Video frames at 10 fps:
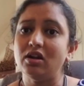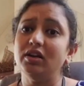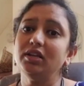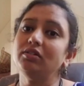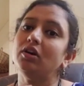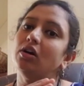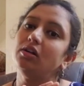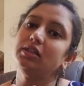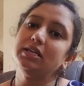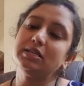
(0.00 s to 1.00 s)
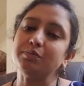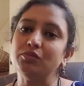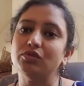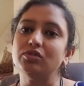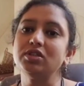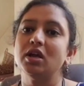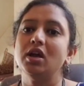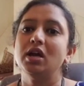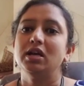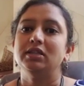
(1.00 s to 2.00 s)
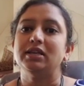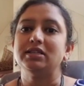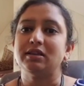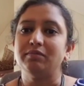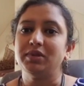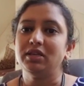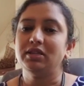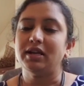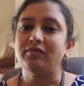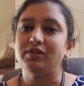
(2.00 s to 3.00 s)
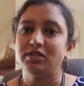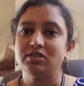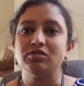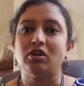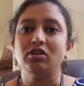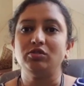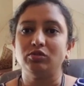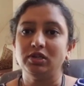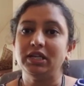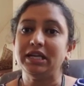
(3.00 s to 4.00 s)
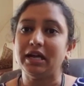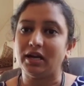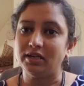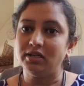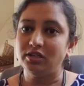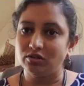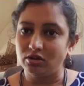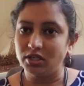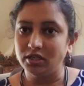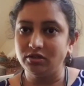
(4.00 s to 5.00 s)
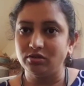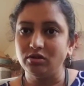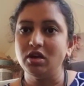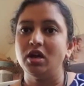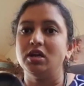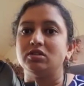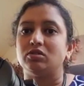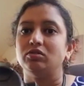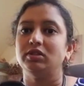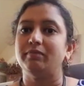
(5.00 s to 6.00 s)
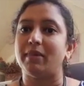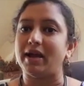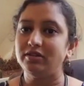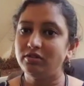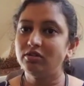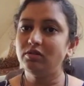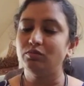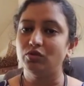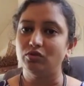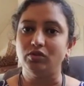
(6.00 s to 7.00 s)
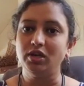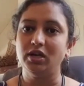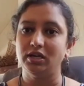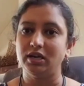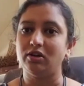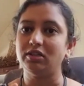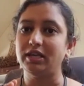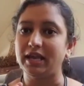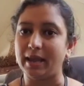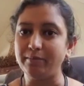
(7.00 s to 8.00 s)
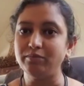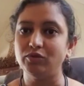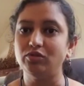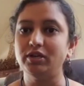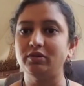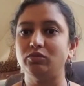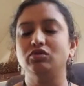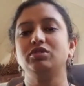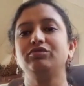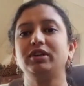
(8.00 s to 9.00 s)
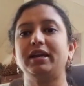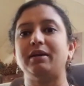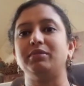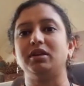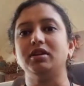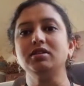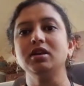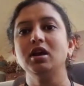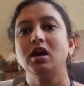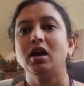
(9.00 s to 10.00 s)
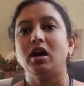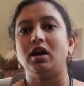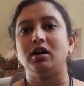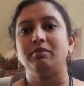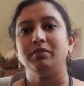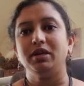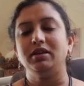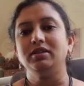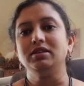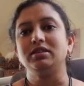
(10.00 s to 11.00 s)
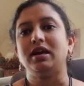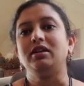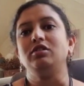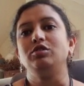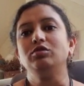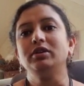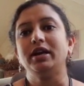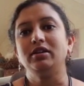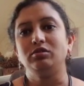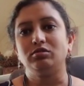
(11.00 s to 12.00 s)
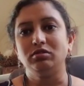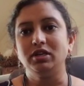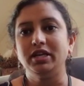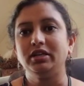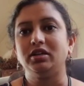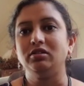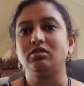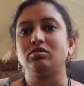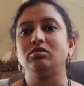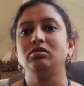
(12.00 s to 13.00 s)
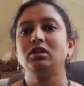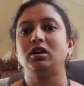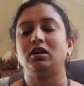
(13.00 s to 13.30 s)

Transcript: In all these modes, there's something that which is not totally under your control. So the manual mode, or the M mode in most of the cameras, means that you can totally control